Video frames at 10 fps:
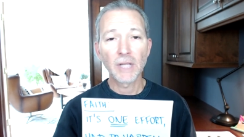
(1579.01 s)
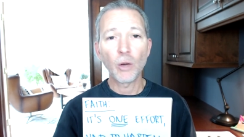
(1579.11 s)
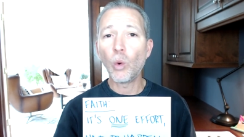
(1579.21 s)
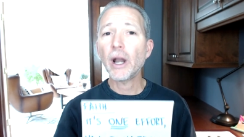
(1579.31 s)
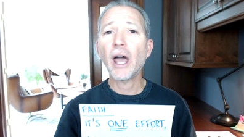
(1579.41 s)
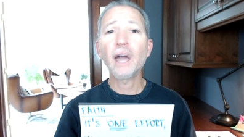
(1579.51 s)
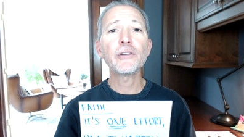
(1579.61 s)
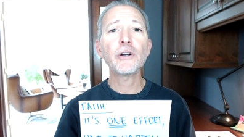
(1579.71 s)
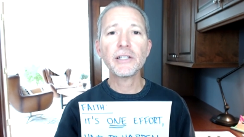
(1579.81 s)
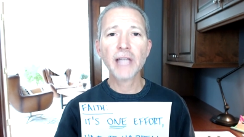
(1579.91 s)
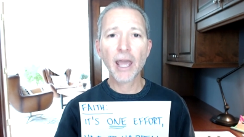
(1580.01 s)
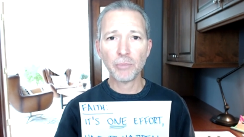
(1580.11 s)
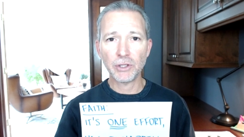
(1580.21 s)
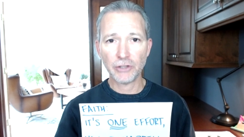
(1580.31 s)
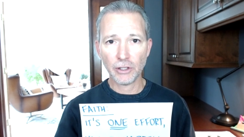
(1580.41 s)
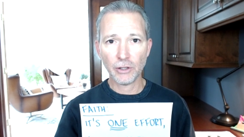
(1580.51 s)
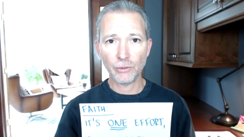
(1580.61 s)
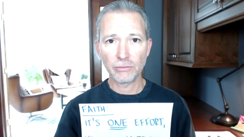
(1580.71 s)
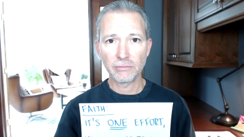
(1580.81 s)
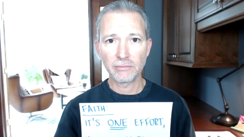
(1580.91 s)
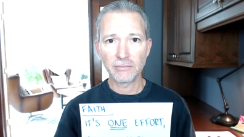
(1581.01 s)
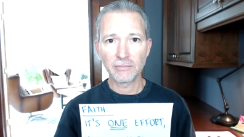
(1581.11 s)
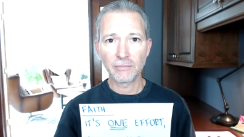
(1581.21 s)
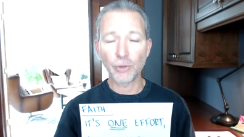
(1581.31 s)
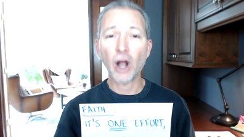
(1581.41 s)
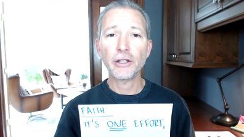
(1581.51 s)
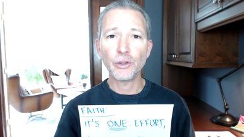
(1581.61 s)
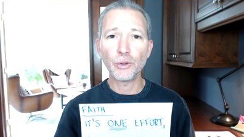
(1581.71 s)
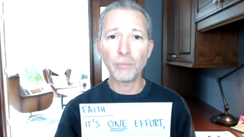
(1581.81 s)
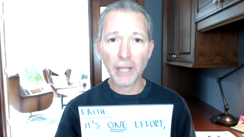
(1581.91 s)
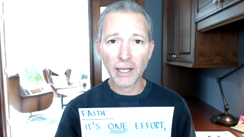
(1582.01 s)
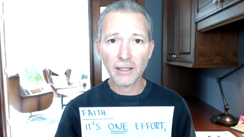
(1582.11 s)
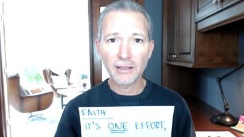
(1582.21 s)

Whatever has happened to you brought you to me.